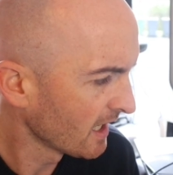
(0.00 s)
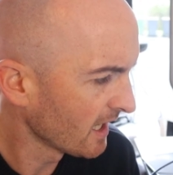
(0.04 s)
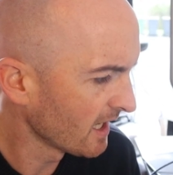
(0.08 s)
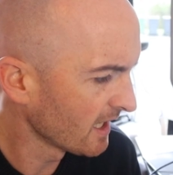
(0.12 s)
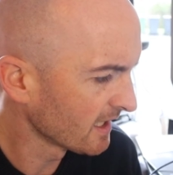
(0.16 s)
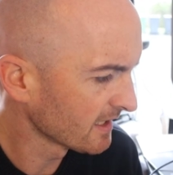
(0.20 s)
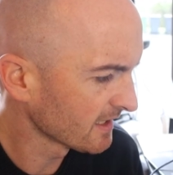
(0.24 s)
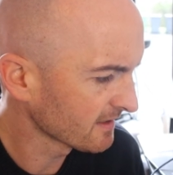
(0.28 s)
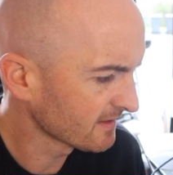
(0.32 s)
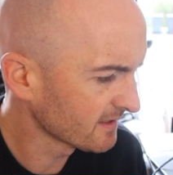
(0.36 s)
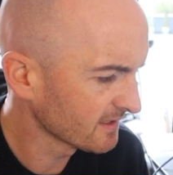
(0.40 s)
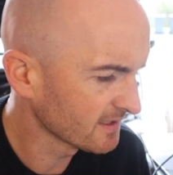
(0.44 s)

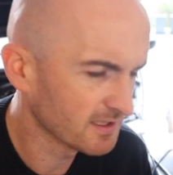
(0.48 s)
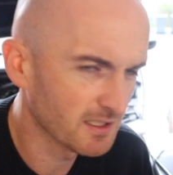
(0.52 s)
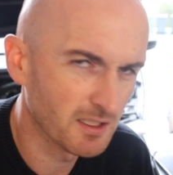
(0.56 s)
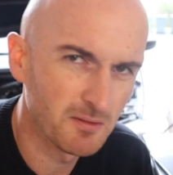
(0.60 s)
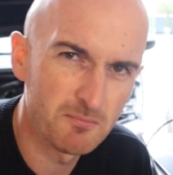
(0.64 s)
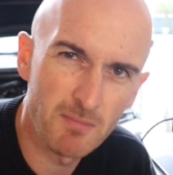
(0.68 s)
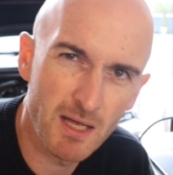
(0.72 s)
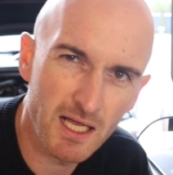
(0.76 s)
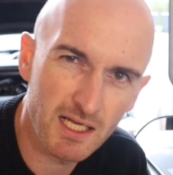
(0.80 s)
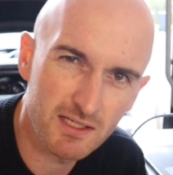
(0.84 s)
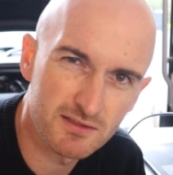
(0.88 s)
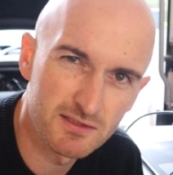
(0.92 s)
and I think the
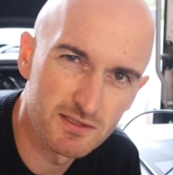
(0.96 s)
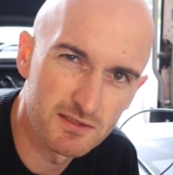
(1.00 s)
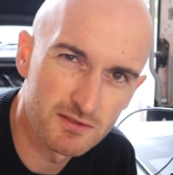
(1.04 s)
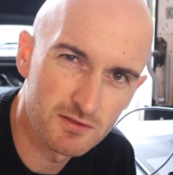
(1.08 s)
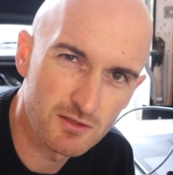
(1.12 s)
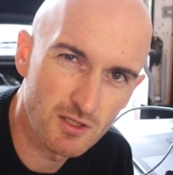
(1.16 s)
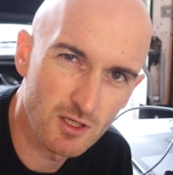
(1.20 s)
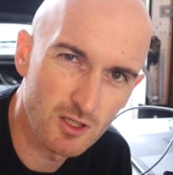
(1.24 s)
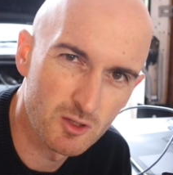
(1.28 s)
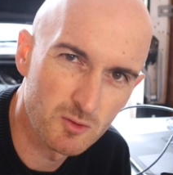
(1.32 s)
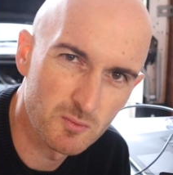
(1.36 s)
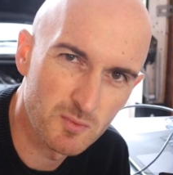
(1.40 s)
maxi
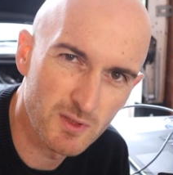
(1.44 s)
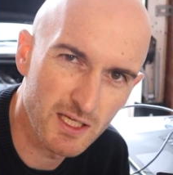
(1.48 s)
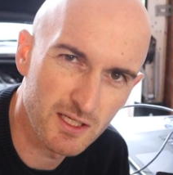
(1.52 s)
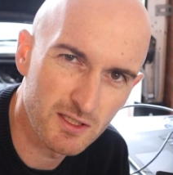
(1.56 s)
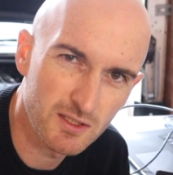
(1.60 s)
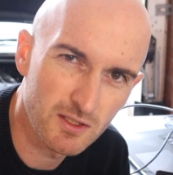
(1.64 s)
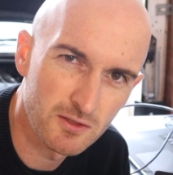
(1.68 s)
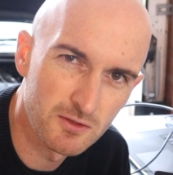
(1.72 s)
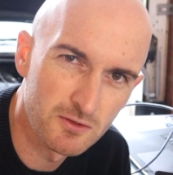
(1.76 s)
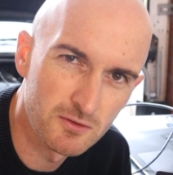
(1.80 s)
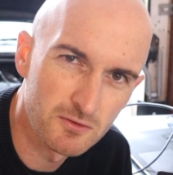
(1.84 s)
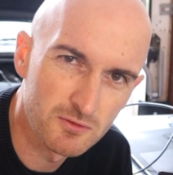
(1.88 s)
scope that
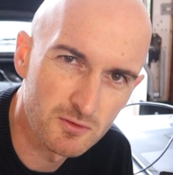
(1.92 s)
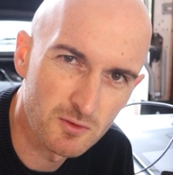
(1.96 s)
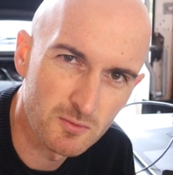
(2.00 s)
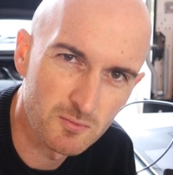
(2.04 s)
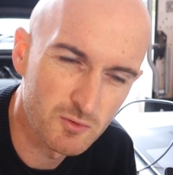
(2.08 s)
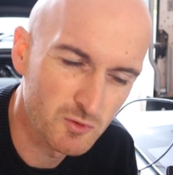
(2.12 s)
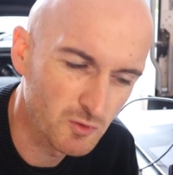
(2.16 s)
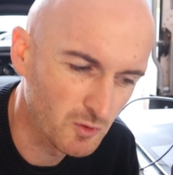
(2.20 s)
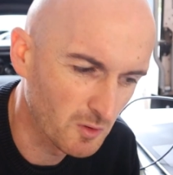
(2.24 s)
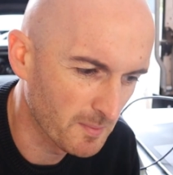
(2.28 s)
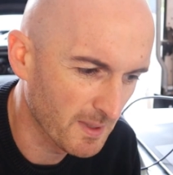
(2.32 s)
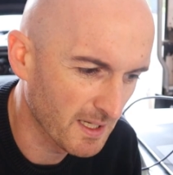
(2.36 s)
goes
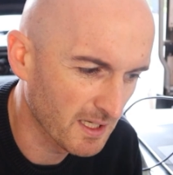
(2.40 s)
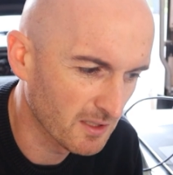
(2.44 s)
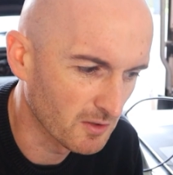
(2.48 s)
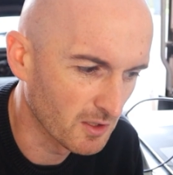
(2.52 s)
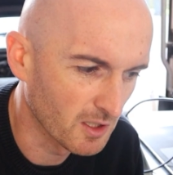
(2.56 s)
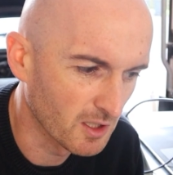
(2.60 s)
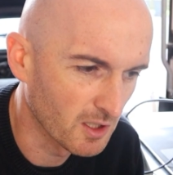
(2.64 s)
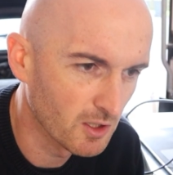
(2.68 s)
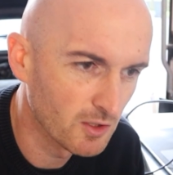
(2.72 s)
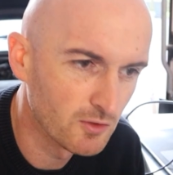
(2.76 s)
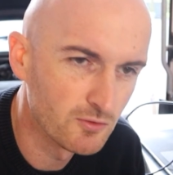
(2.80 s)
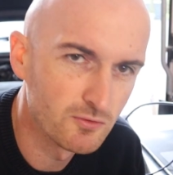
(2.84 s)
up to about
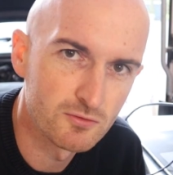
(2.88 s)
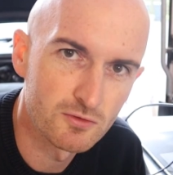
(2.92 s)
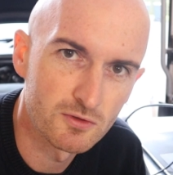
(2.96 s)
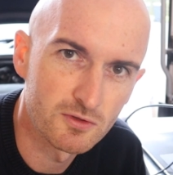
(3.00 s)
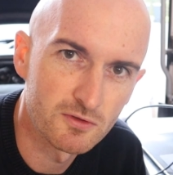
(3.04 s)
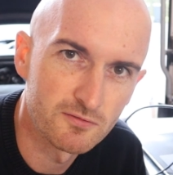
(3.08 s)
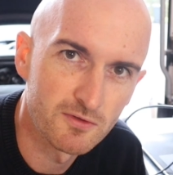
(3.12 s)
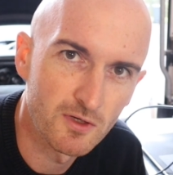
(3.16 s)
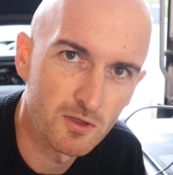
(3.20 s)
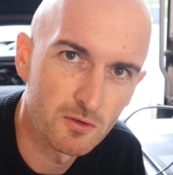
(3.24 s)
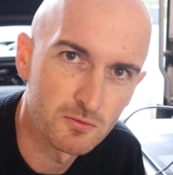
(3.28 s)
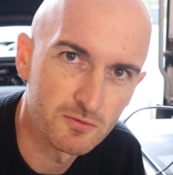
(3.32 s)

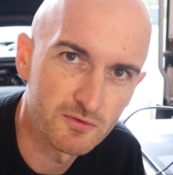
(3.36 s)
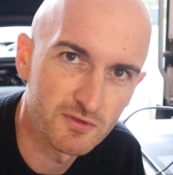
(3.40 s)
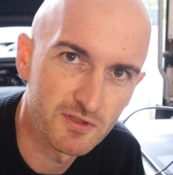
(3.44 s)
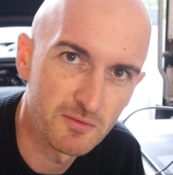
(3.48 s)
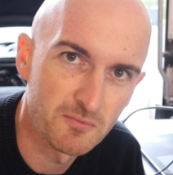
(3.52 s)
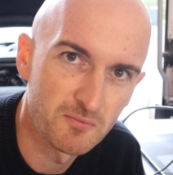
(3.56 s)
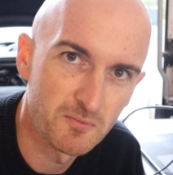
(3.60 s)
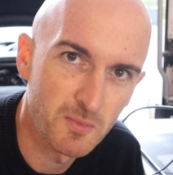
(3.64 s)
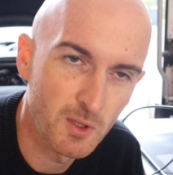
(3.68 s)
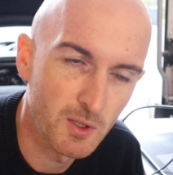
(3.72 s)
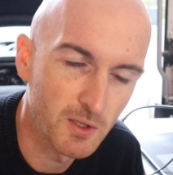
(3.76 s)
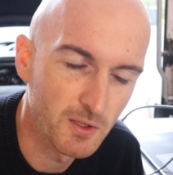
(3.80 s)
100 volts
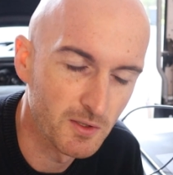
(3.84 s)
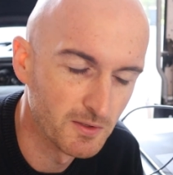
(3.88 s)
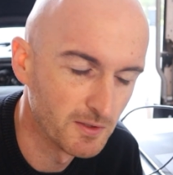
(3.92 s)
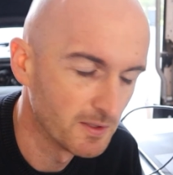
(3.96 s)
input.